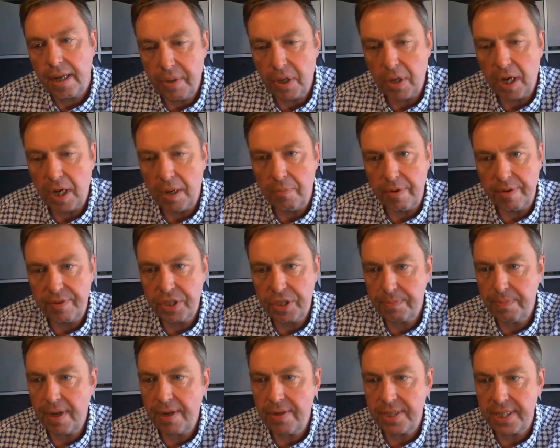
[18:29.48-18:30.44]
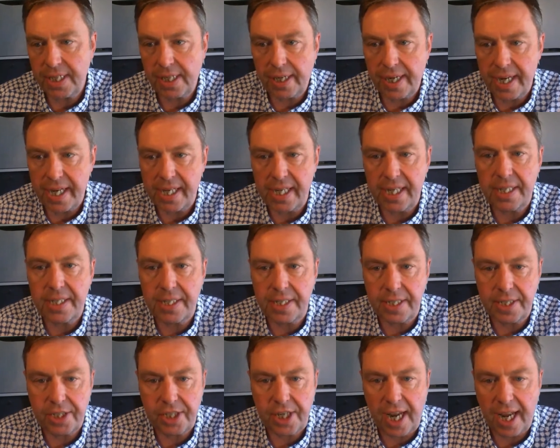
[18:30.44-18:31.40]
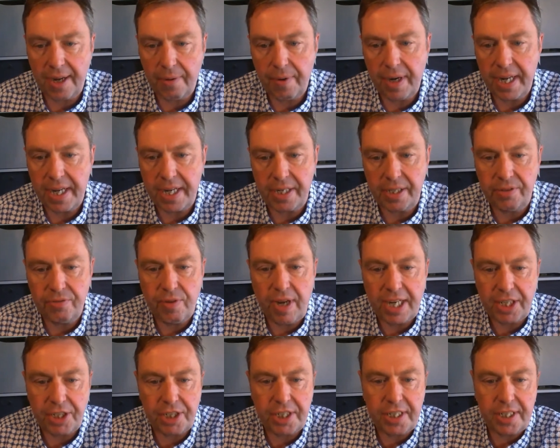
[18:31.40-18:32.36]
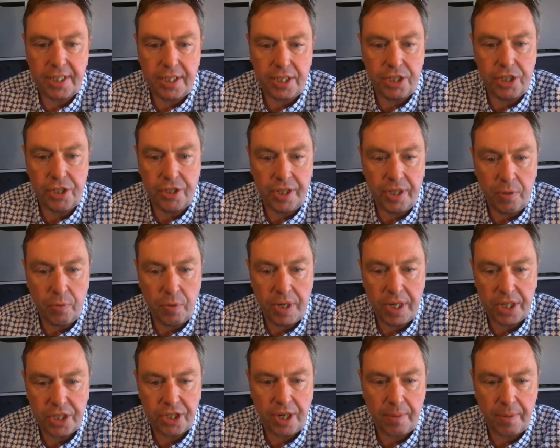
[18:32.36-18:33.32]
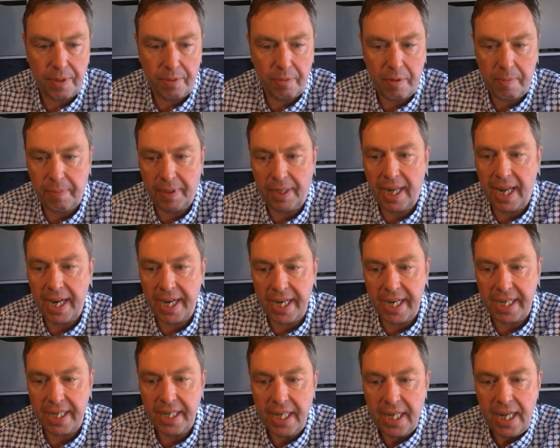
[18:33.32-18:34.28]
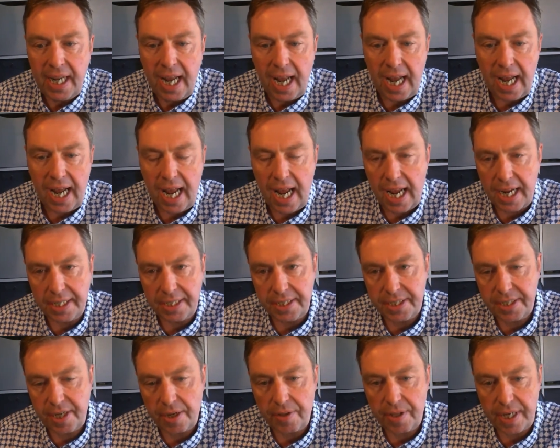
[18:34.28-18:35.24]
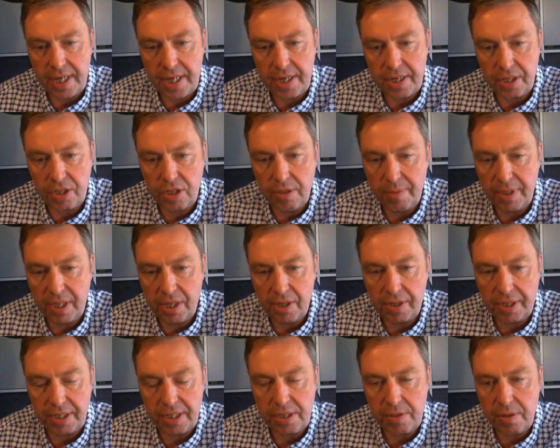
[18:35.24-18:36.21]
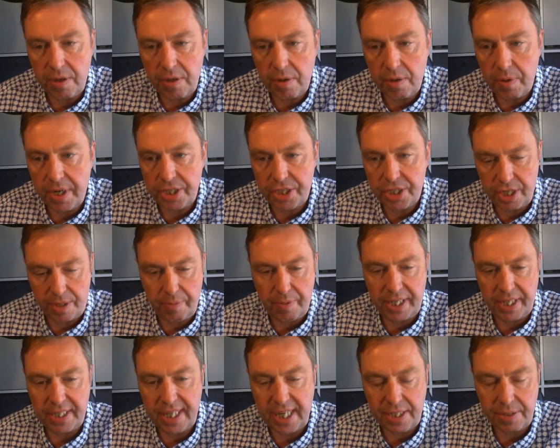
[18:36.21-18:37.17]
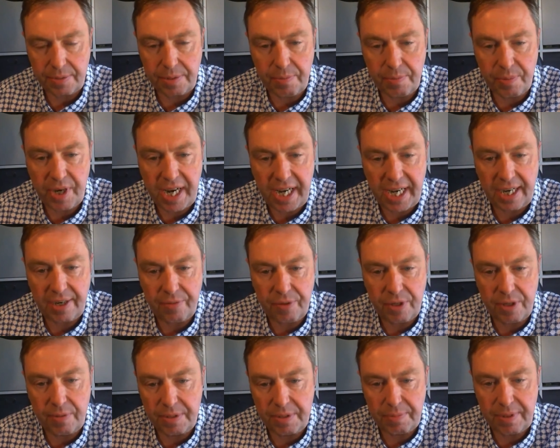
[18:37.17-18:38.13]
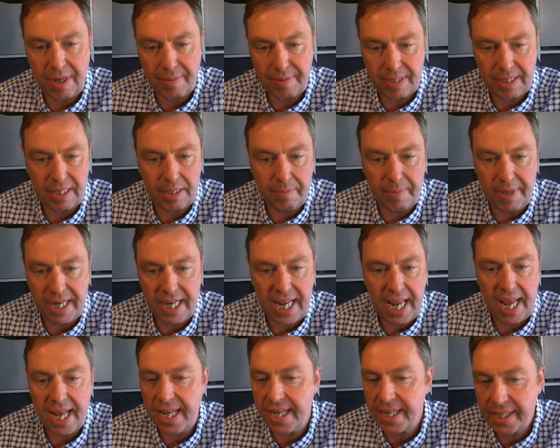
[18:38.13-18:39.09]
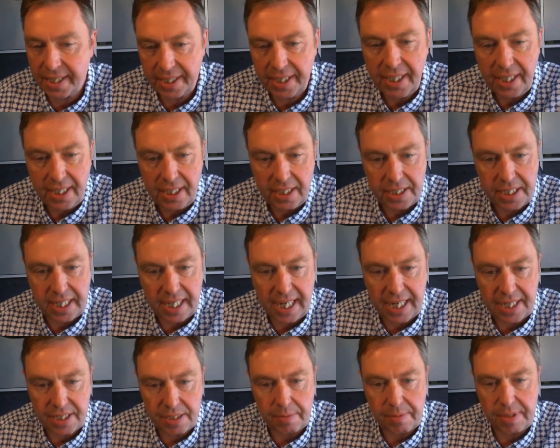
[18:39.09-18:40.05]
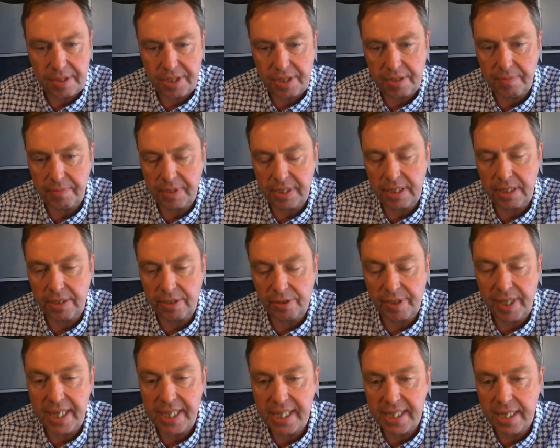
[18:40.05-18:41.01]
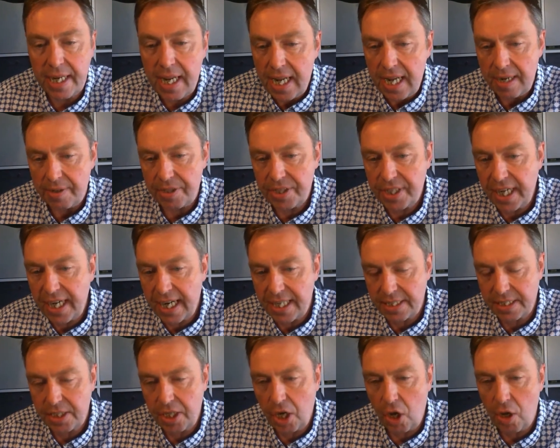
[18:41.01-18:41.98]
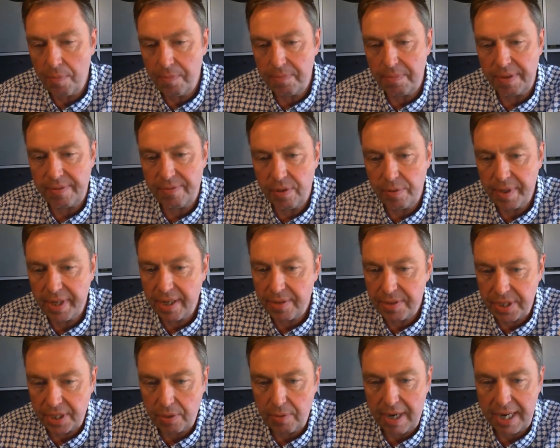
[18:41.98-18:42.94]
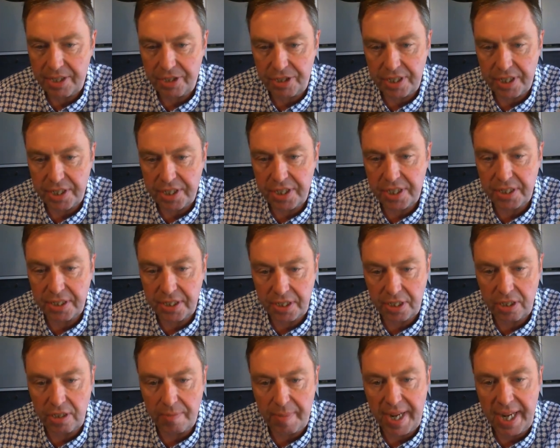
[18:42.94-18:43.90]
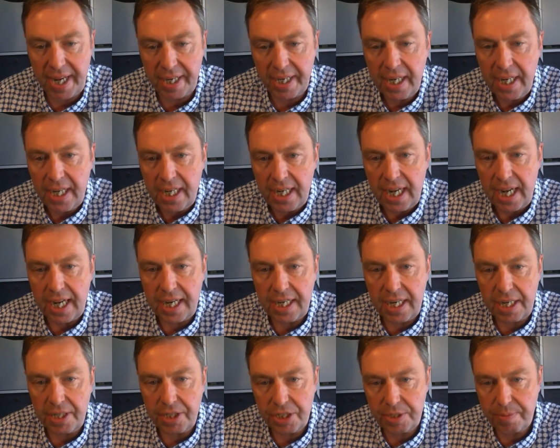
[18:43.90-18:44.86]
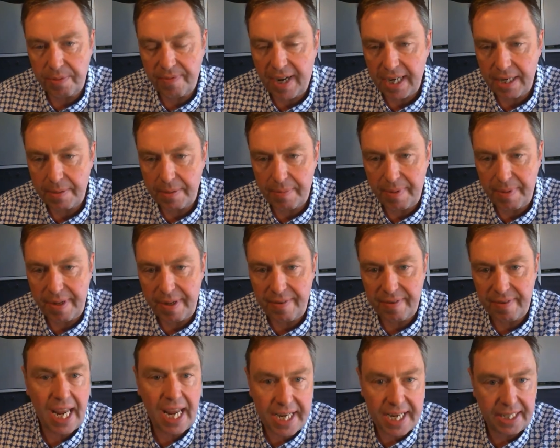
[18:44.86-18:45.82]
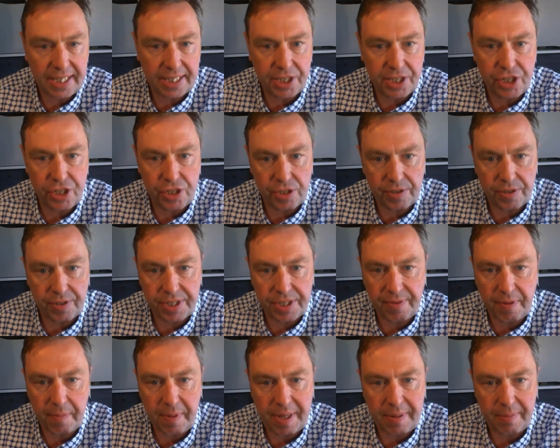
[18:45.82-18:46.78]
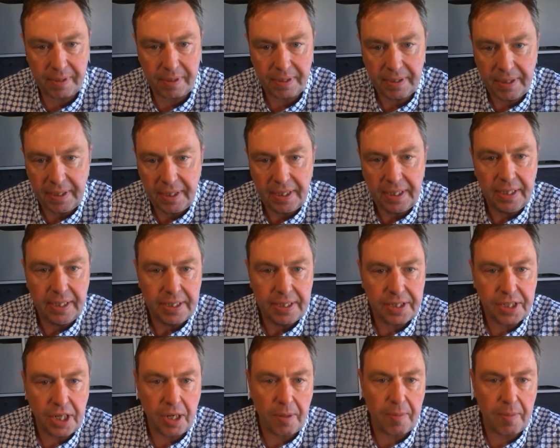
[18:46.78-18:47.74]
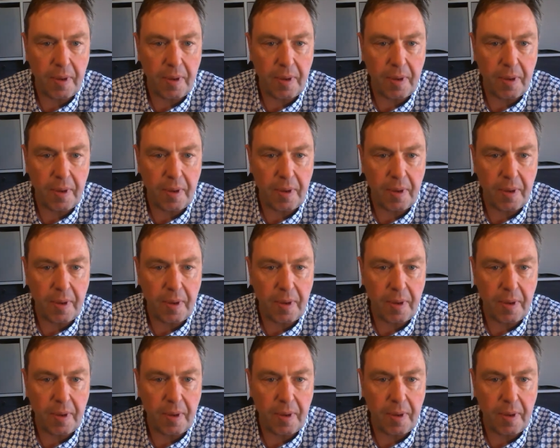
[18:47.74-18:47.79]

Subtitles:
Palm, we've just posted a link into the chat where you can register to join a workshop that we're planning, and so that you can come along and do a workshop. We can set up some breakout rooms and perhaps a little mini hack to get some created. I'm just going to ask Tom, before we go to questions, just to come in and just provide a bit of a technical assurance for people. Tom,